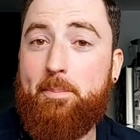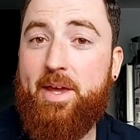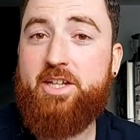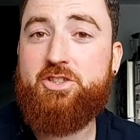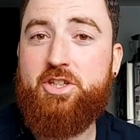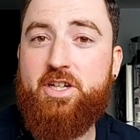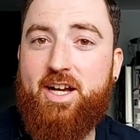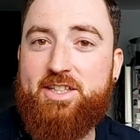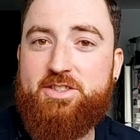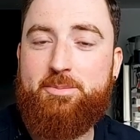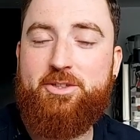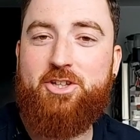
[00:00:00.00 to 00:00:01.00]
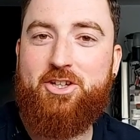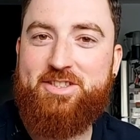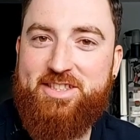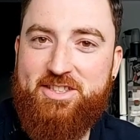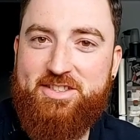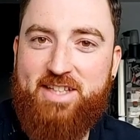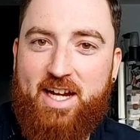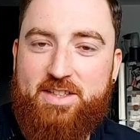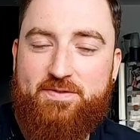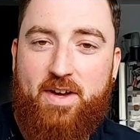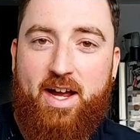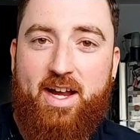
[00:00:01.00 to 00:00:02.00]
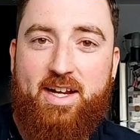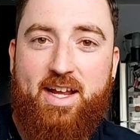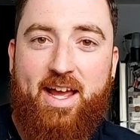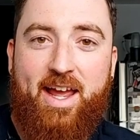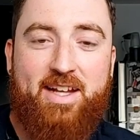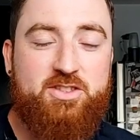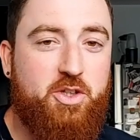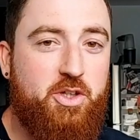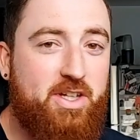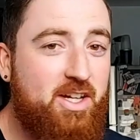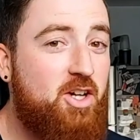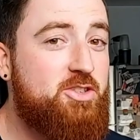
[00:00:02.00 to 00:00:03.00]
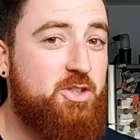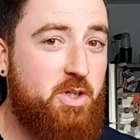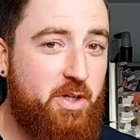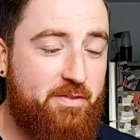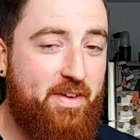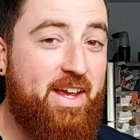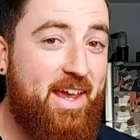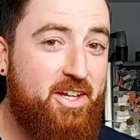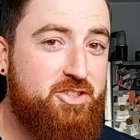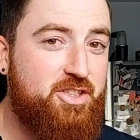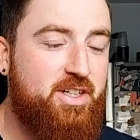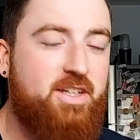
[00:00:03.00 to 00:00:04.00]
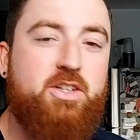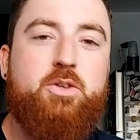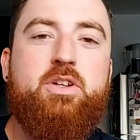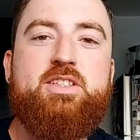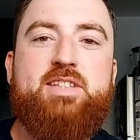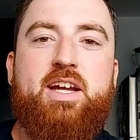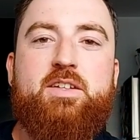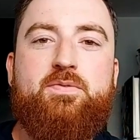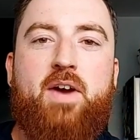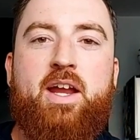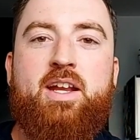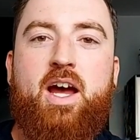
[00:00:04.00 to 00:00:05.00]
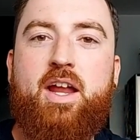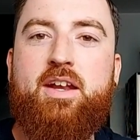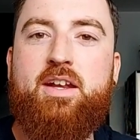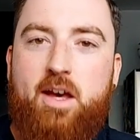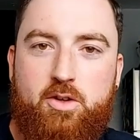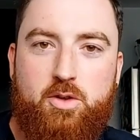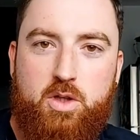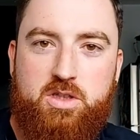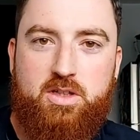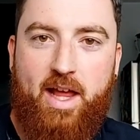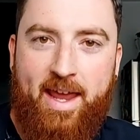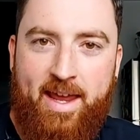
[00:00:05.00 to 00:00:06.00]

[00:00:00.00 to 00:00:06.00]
to make sure your customers are still satisfied and so you can also go on vacation, you decide to find another local